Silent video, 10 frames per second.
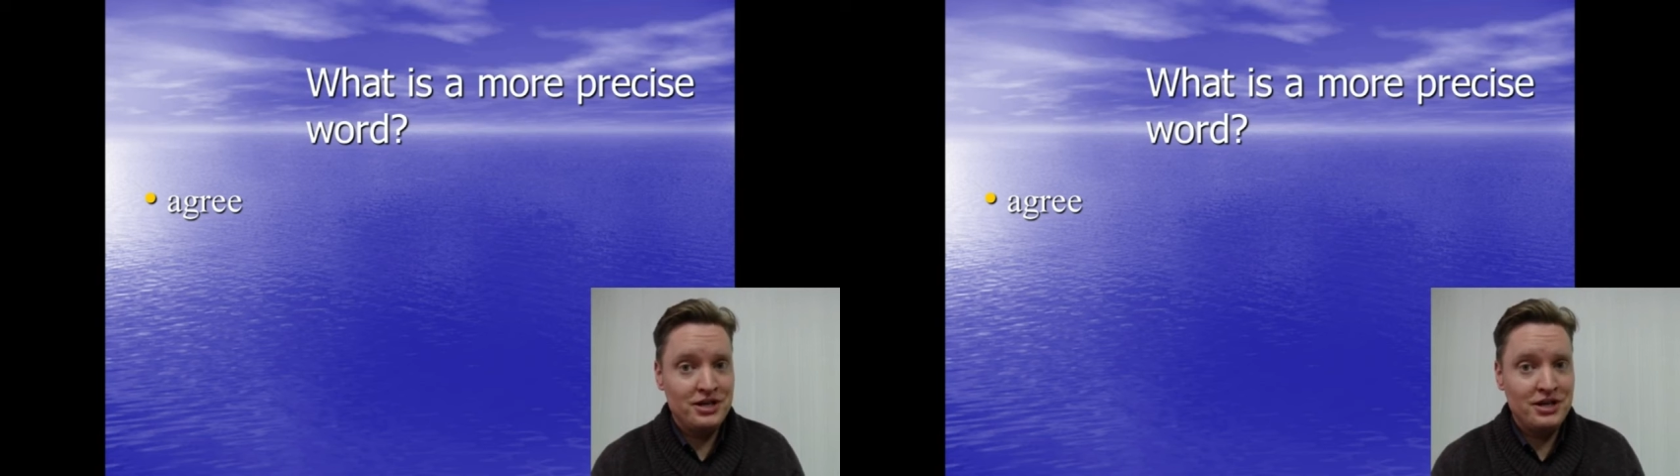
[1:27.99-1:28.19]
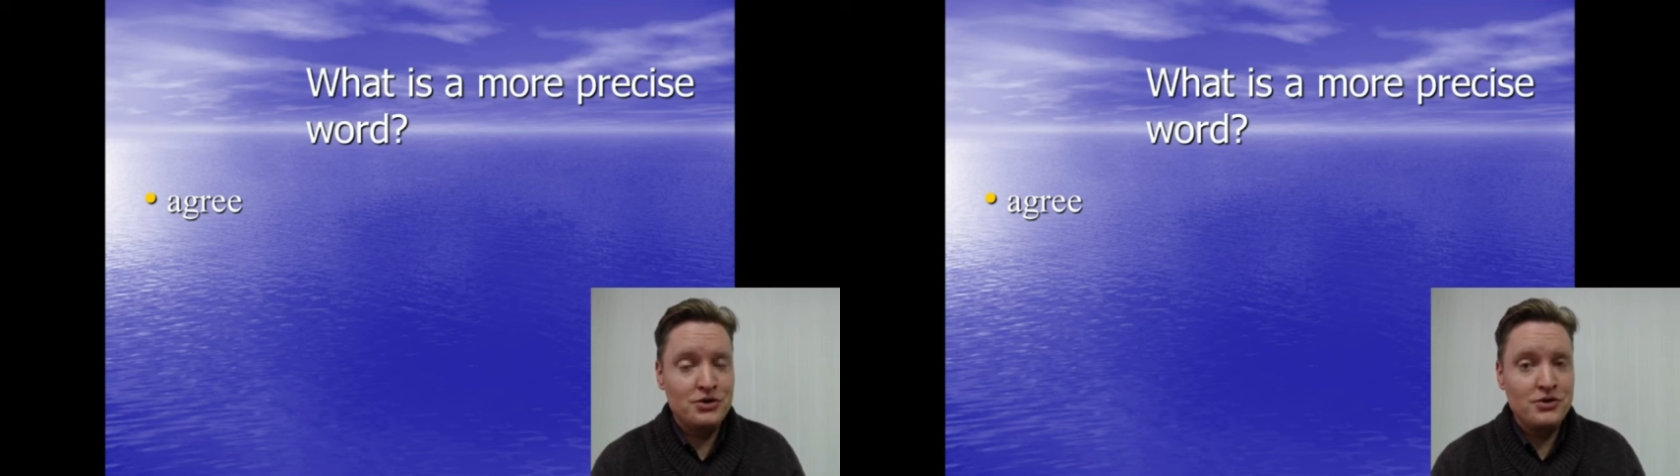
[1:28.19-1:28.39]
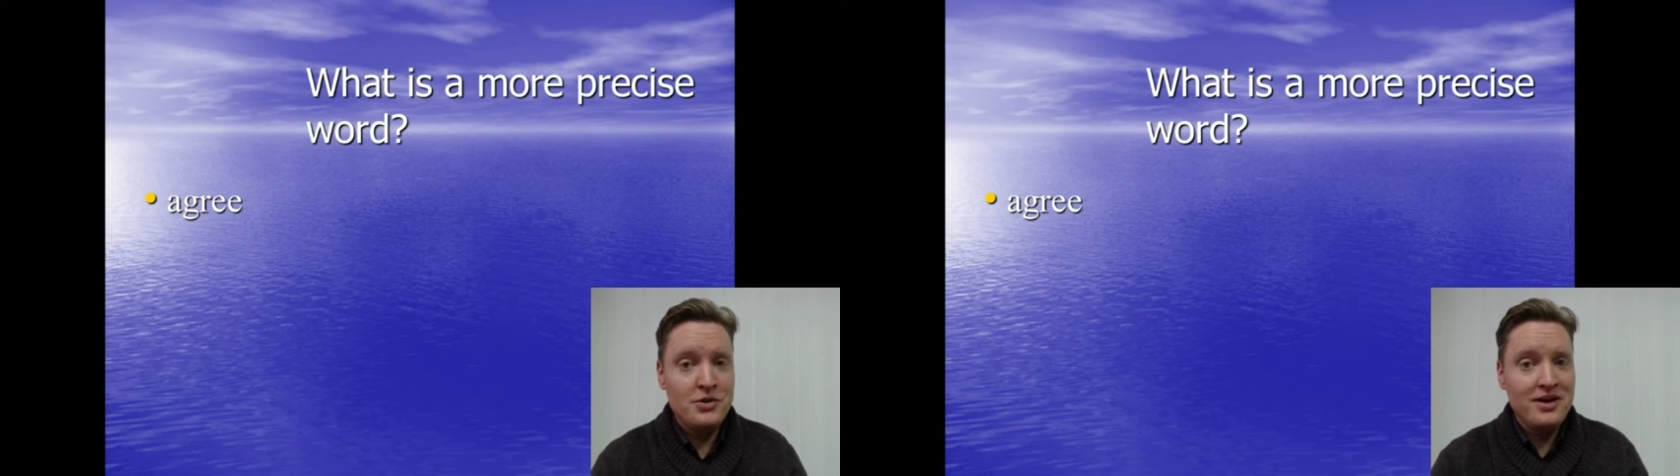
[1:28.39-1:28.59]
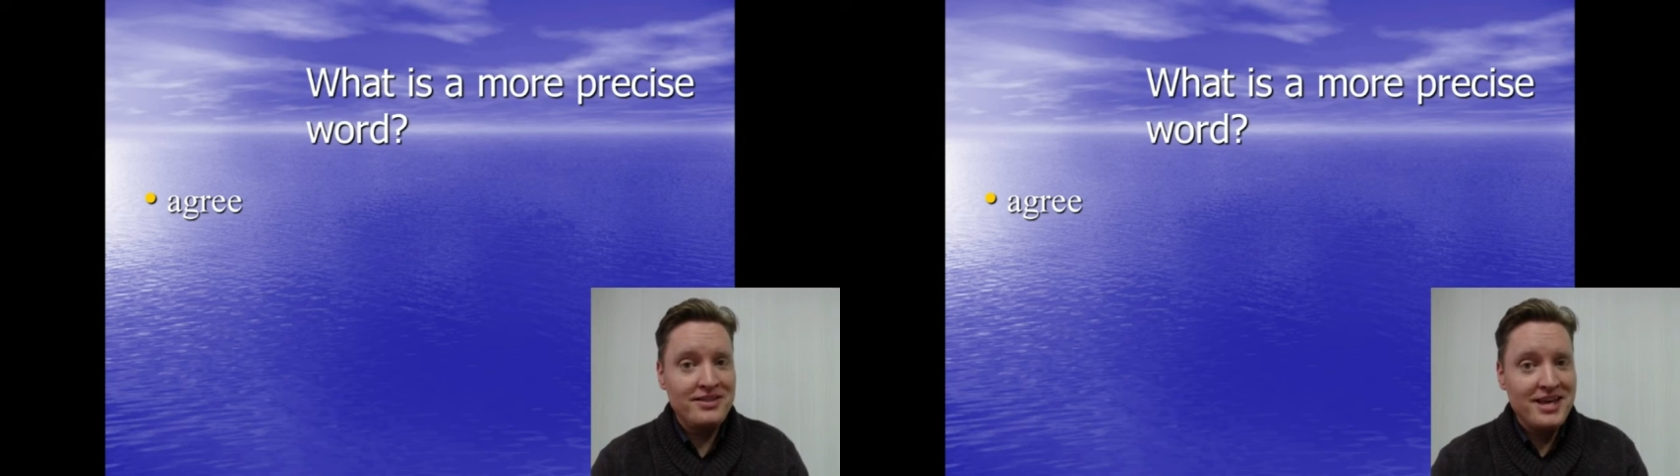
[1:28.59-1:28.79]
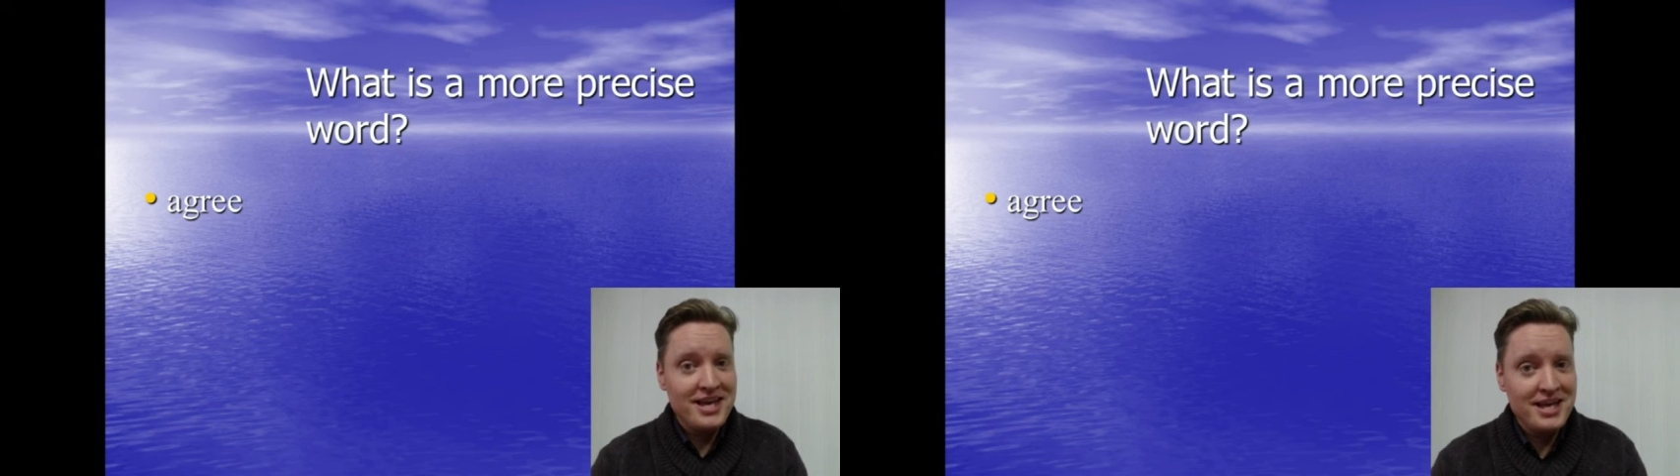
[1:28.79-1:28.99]
agree
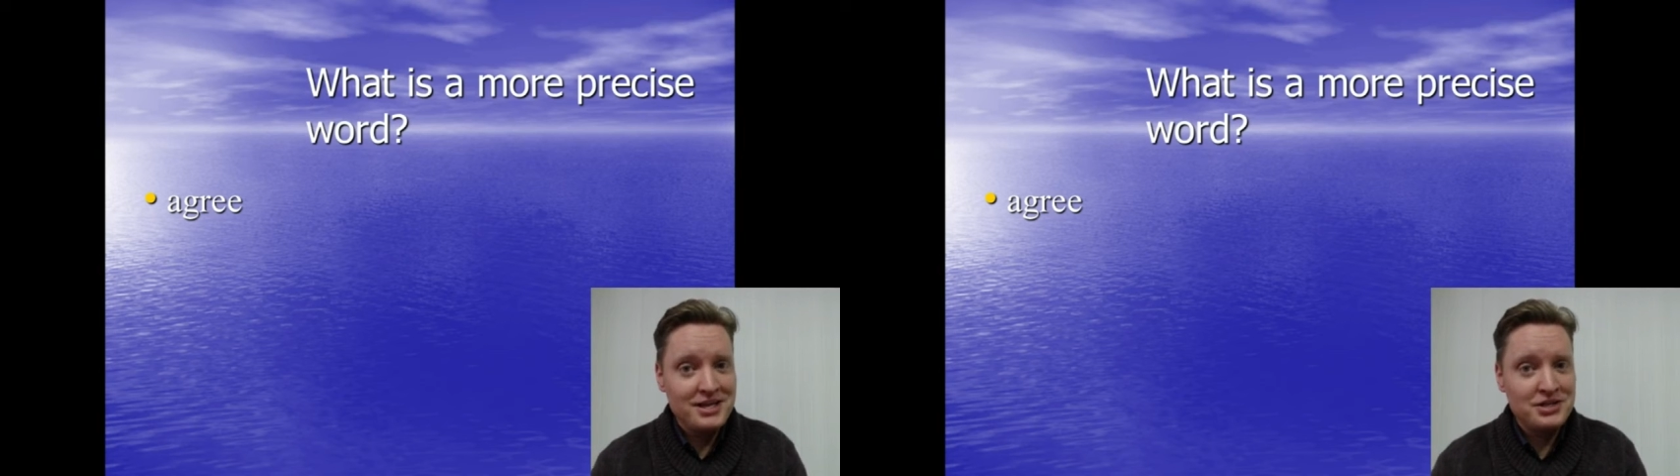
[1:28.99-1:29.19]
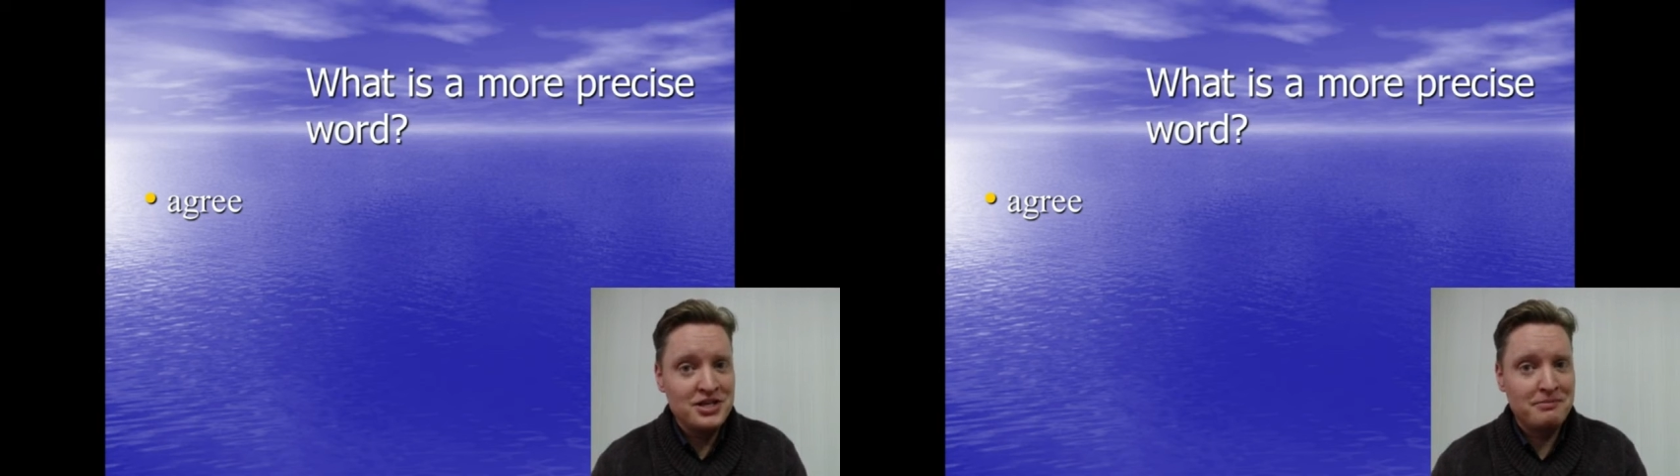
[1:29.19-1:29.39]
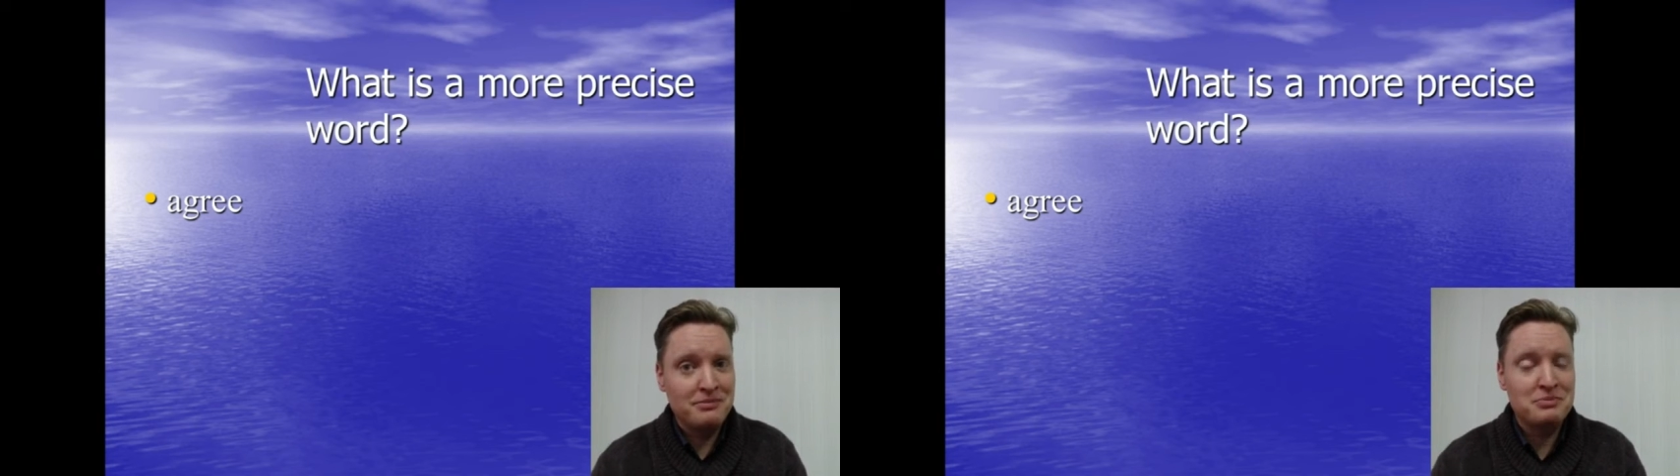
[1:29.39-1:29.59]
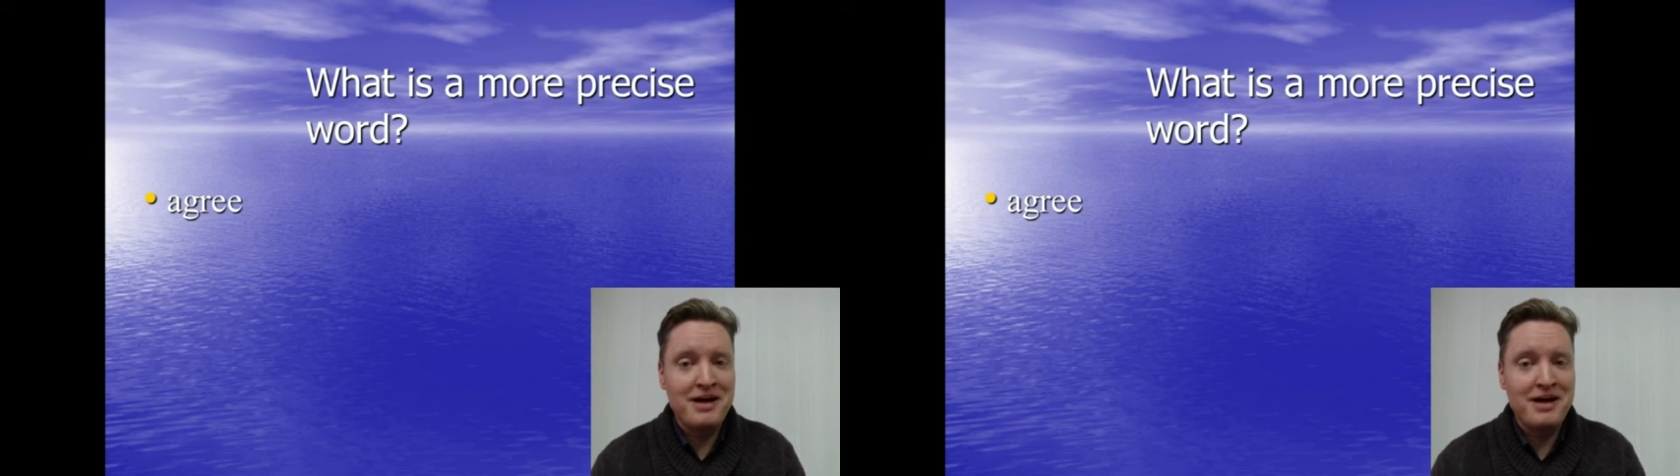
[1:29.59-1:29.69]
with his numbers,